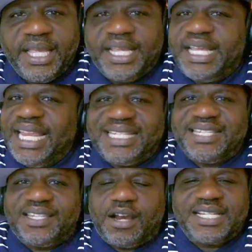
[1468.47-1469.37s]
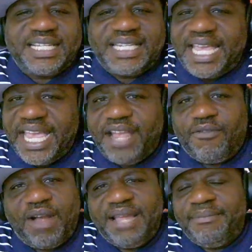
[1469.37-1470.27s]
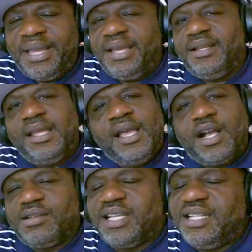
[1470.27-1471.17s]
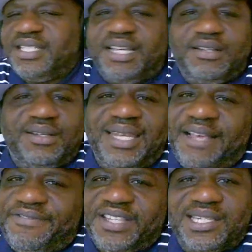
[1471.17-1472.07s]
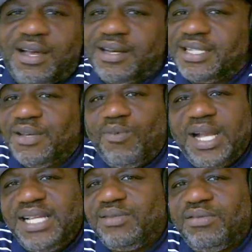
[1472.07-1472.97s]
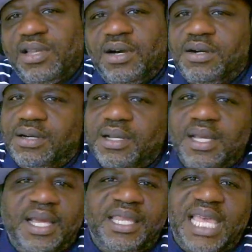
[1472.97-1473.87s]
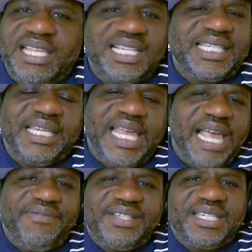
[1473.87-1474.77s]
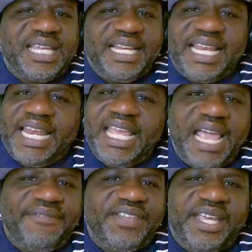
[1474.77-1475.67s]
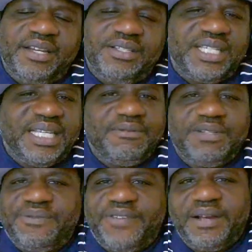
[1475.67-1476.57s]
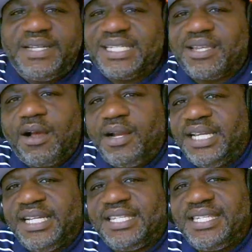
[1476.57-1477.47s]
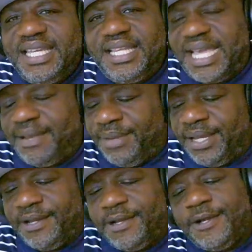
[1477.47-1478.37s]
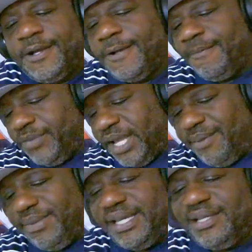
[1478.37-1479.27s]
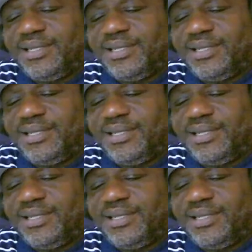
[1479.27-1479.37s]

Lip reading: Let the starters get their head right, man. Coach Ansel left the starters in way too long. They just didn't have it tonight. They didn't have the energy, and it was very disheartening to see that, man. You know what I mean?